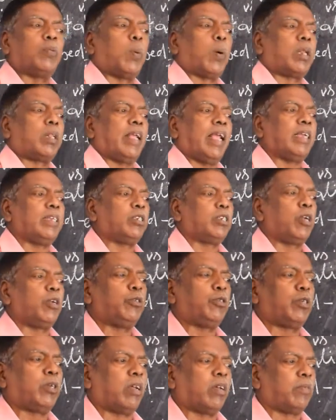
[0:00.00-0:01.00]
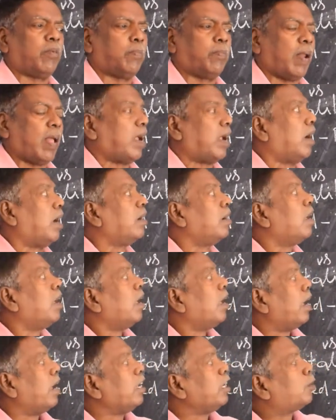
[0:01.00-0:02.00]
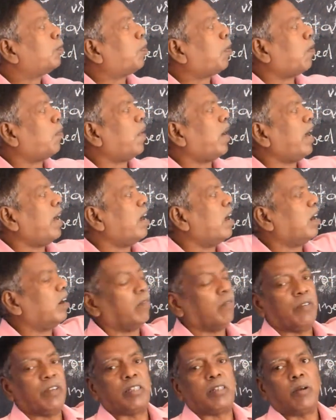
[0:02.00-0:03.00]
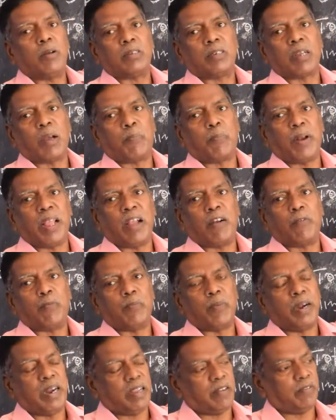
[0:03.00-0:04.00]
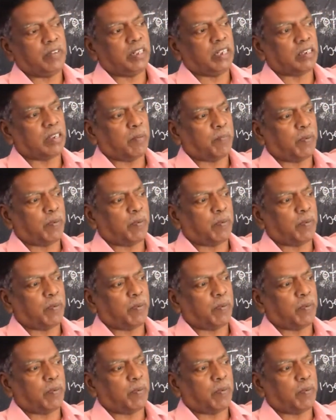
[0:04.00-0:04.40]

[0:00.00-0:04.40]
for the execution of the plan is provided with the supply of money.